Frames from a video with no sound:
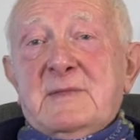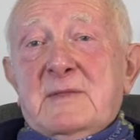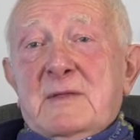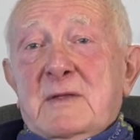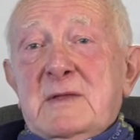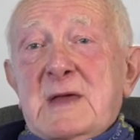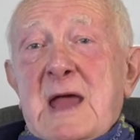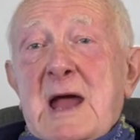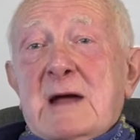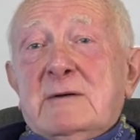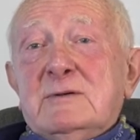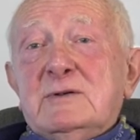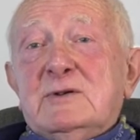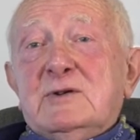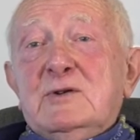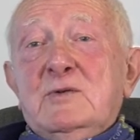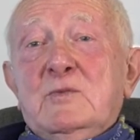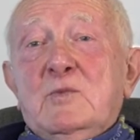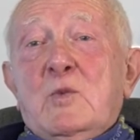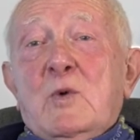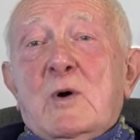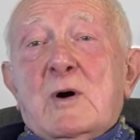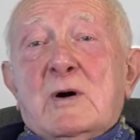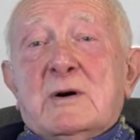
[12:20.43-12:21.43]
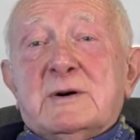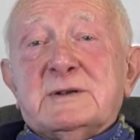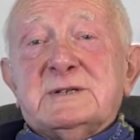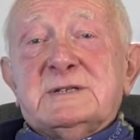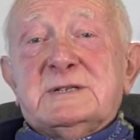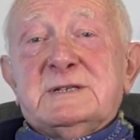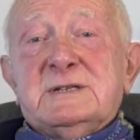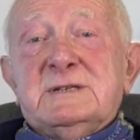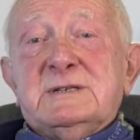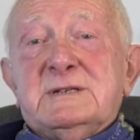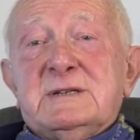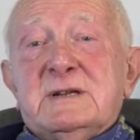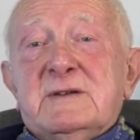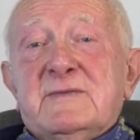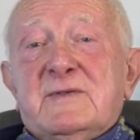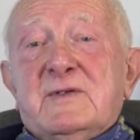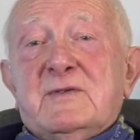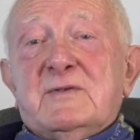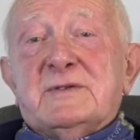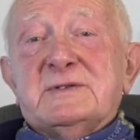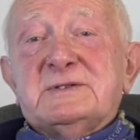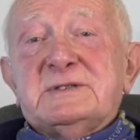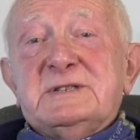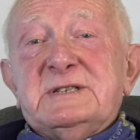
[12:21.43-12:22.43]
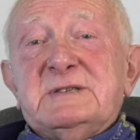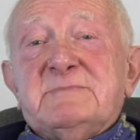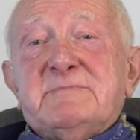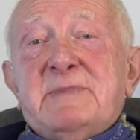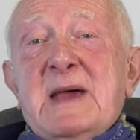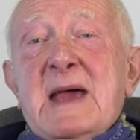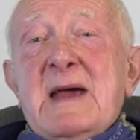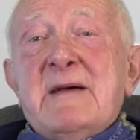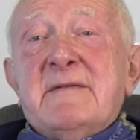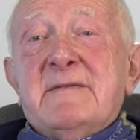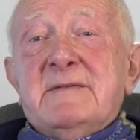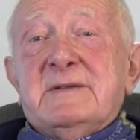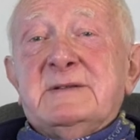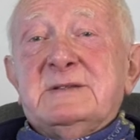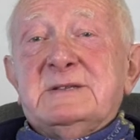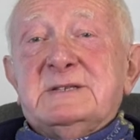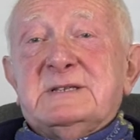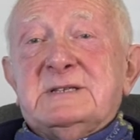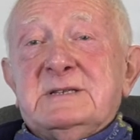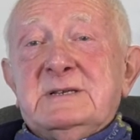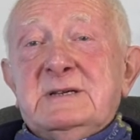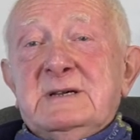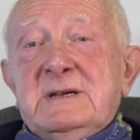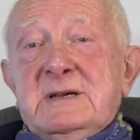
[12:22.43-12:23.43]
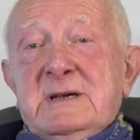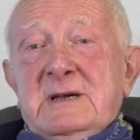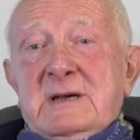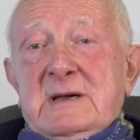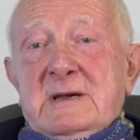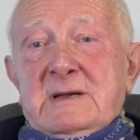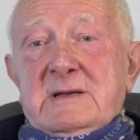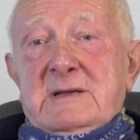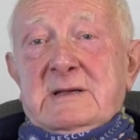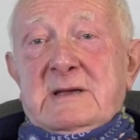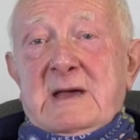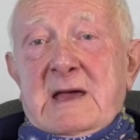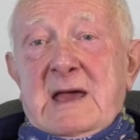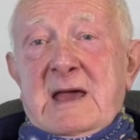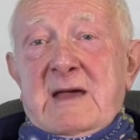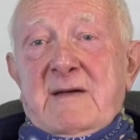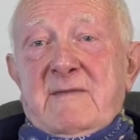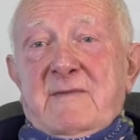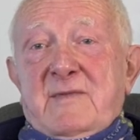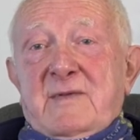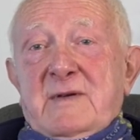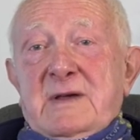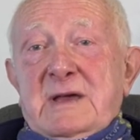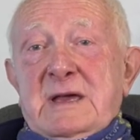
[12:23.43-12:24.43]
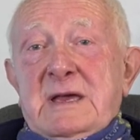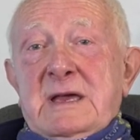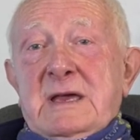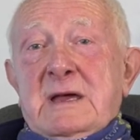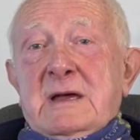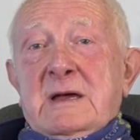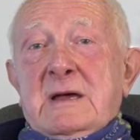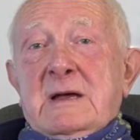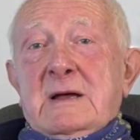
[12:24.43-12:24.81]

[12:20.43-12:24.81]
The outcome was that, of course, his parents gave the